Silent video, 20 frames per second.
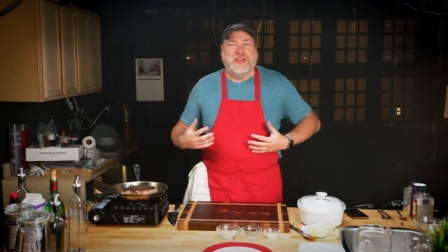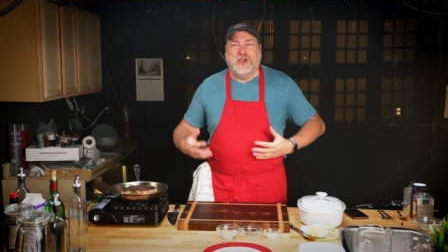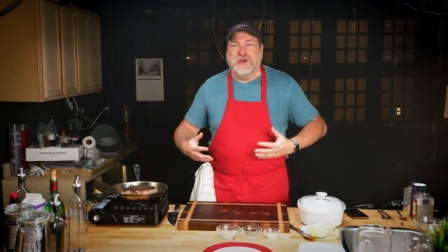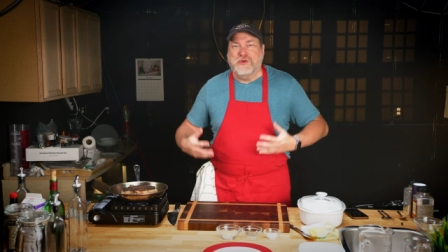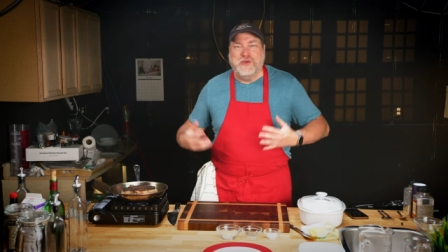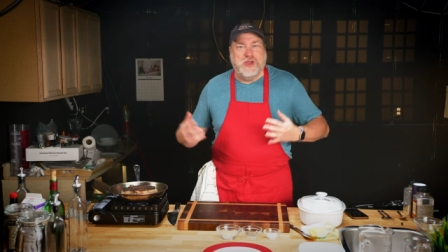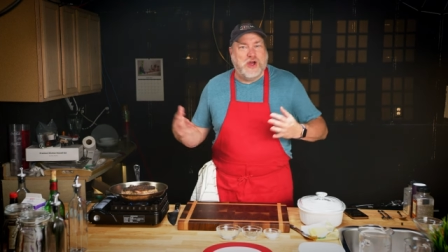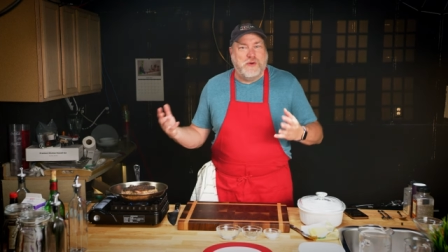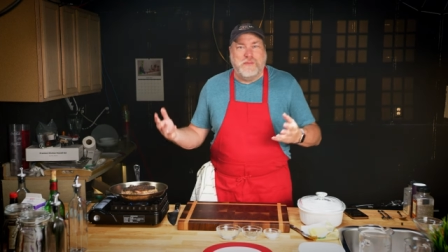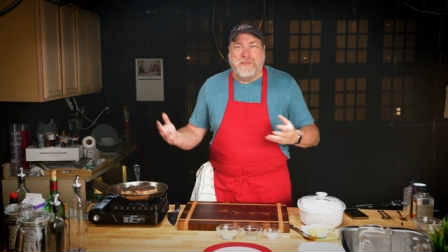you
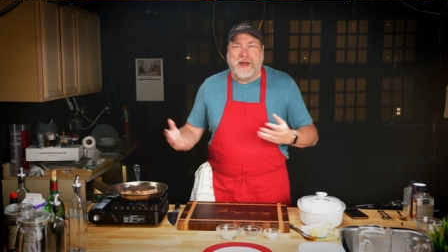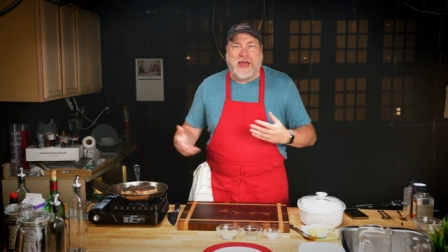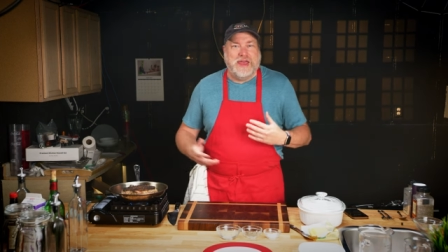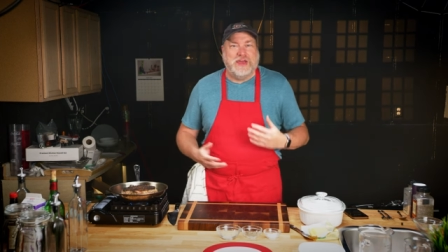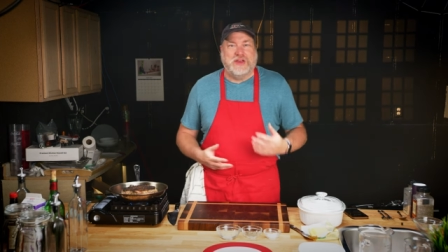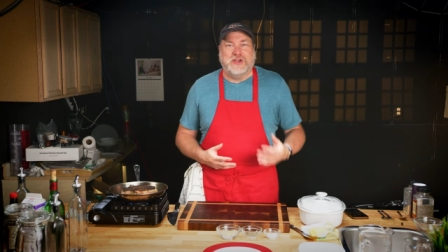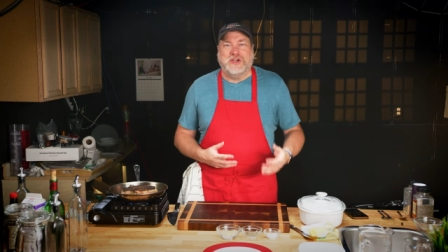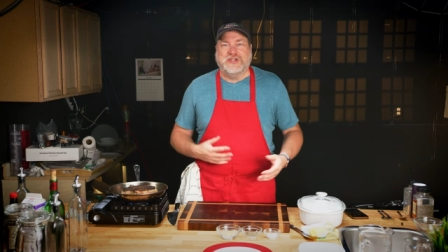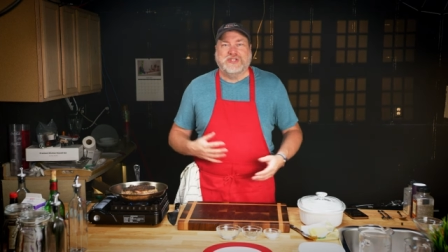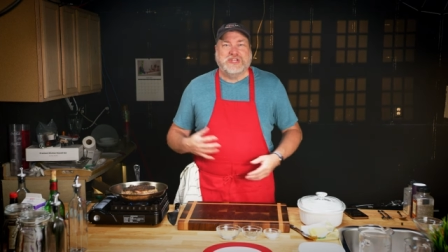know my
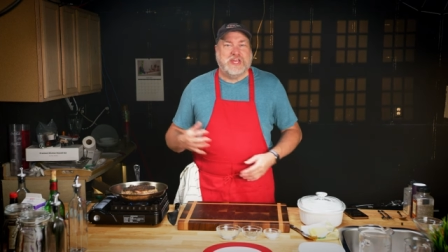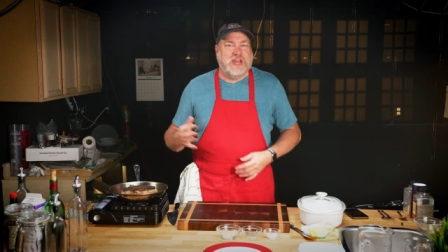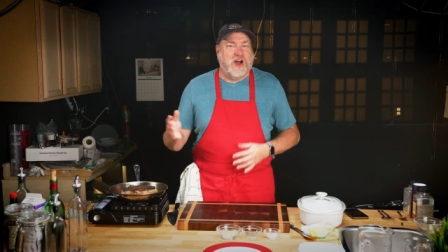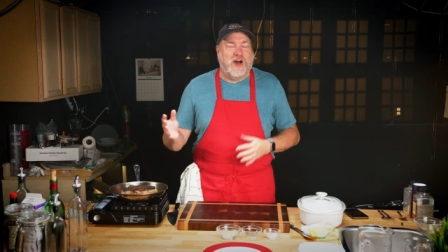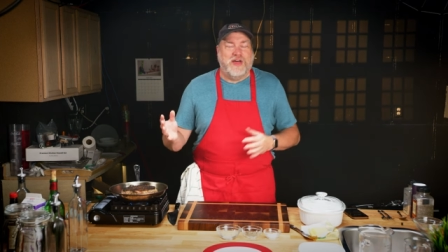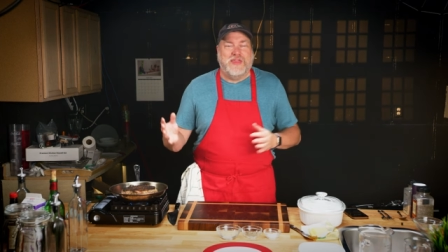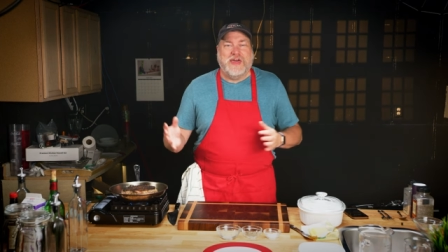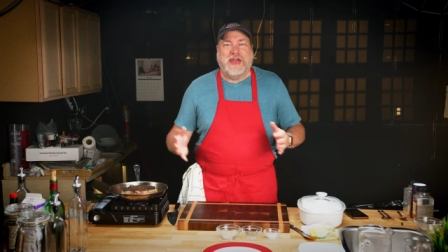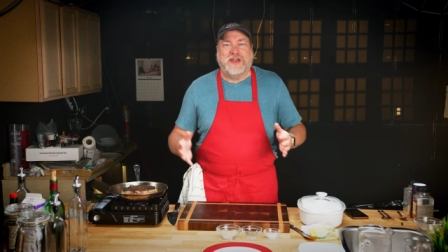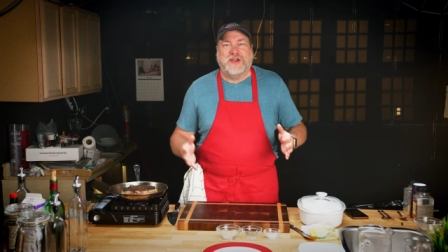energy,
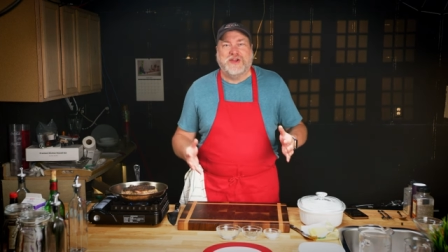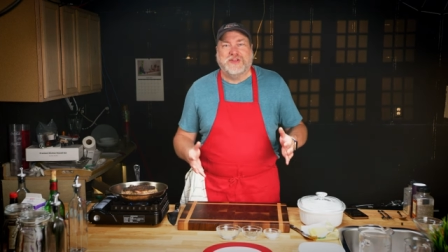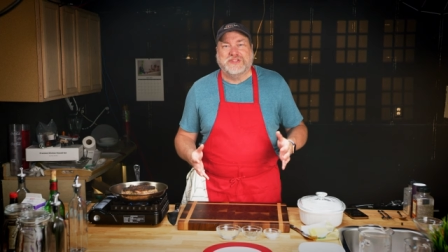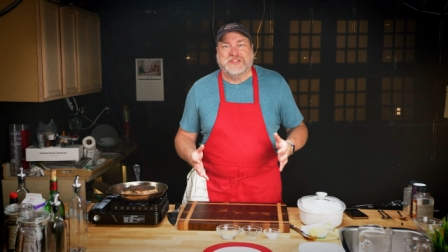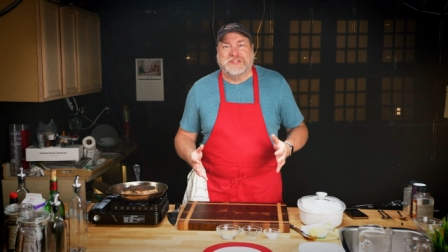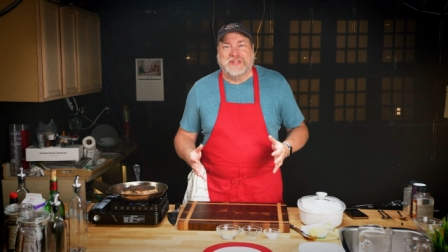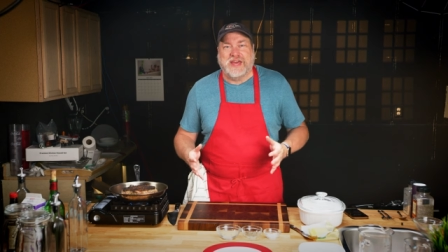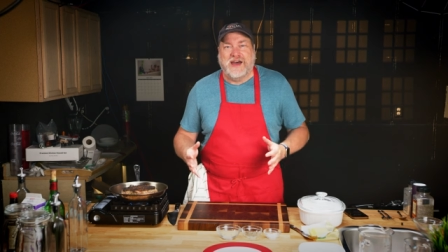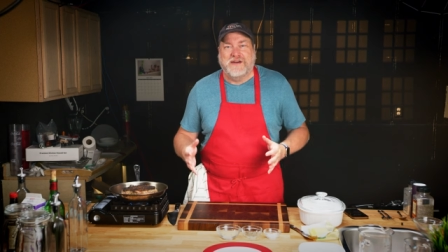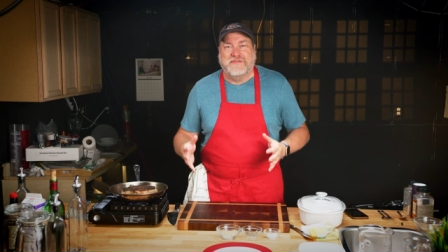all that good
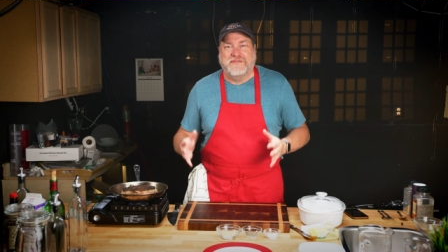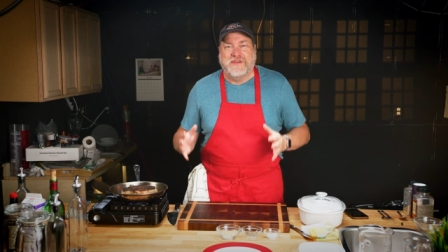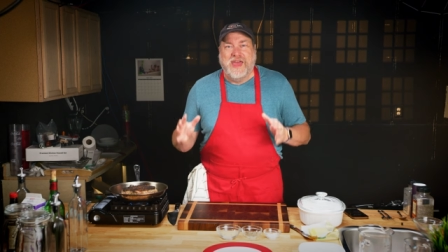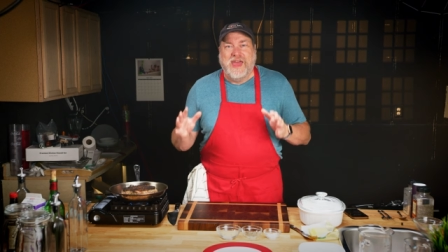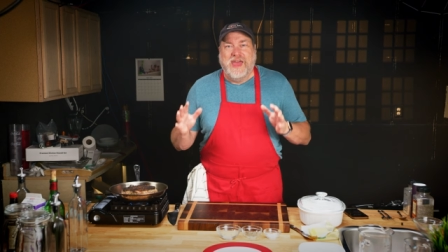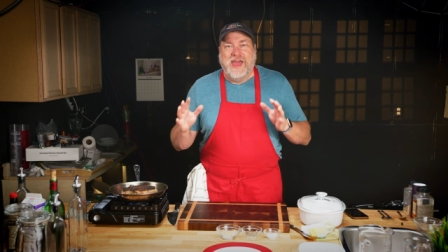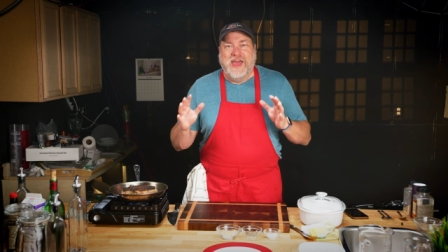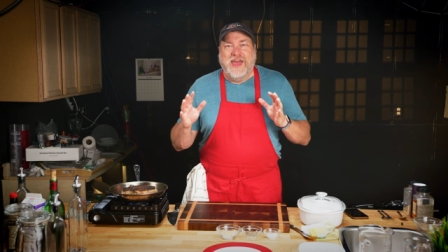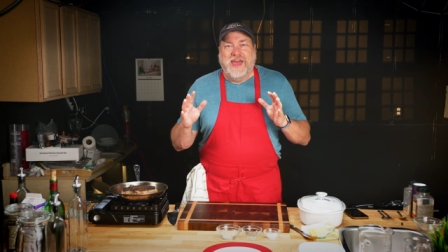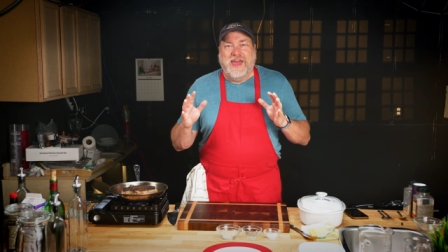
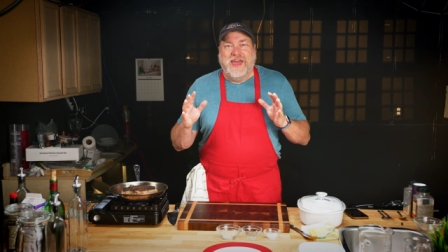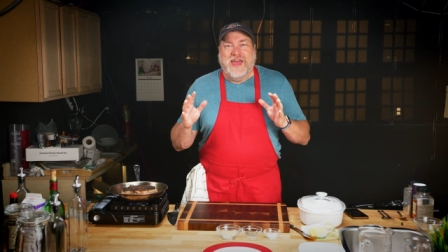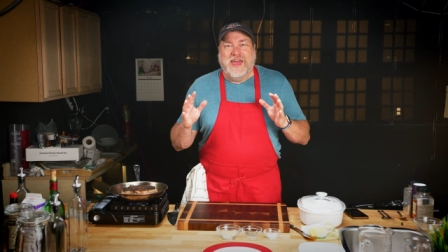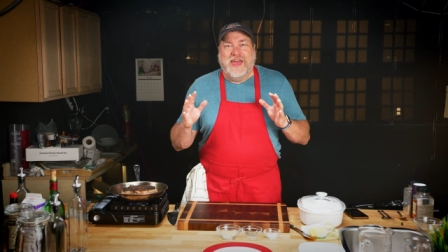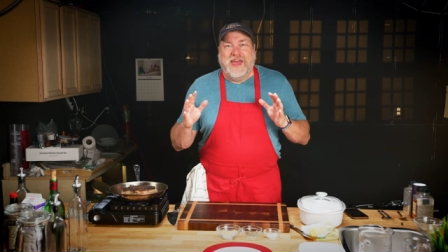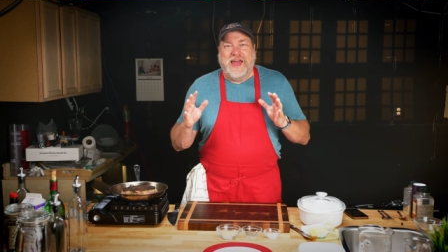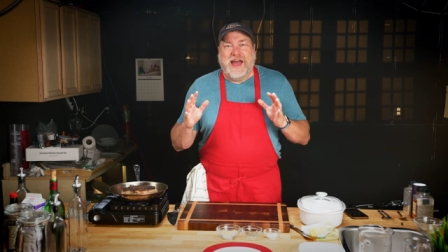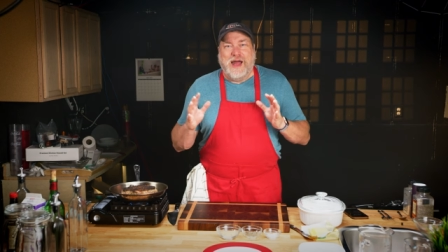stuff.